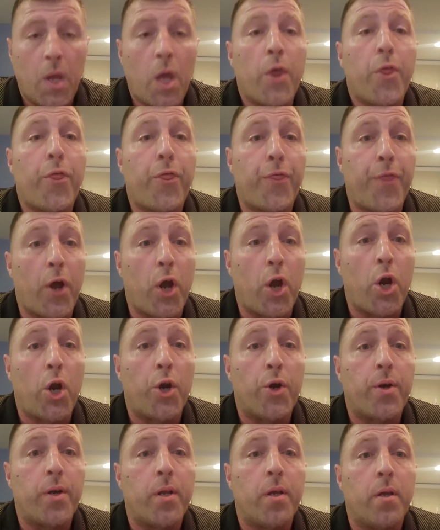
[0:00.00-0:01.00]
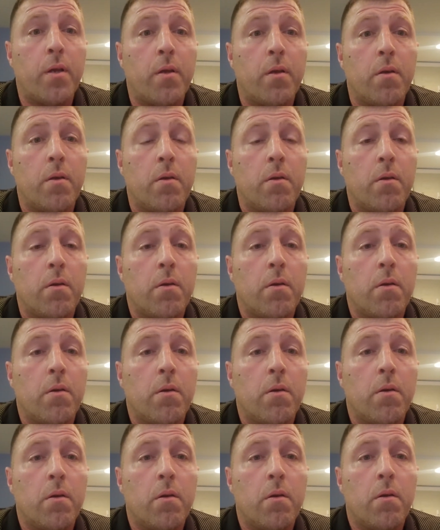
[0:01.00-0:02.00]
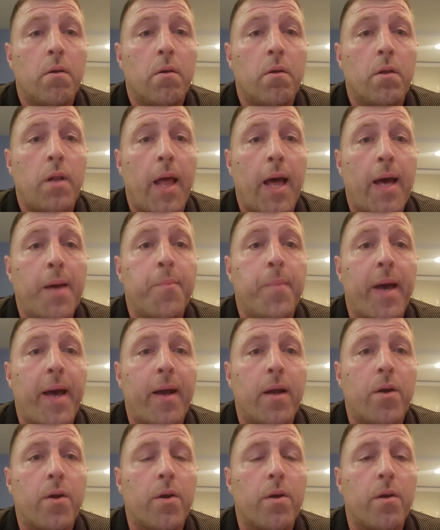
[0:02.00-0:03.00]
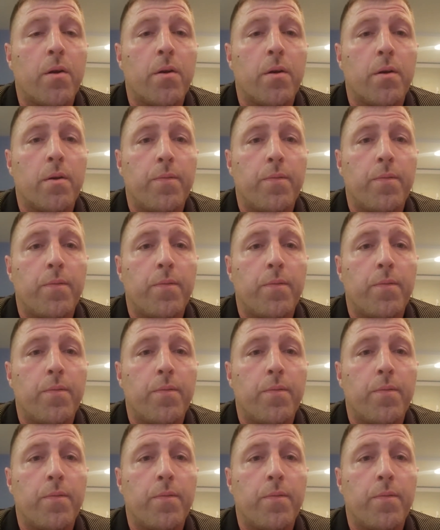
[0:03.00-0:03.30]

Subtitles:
third linebacker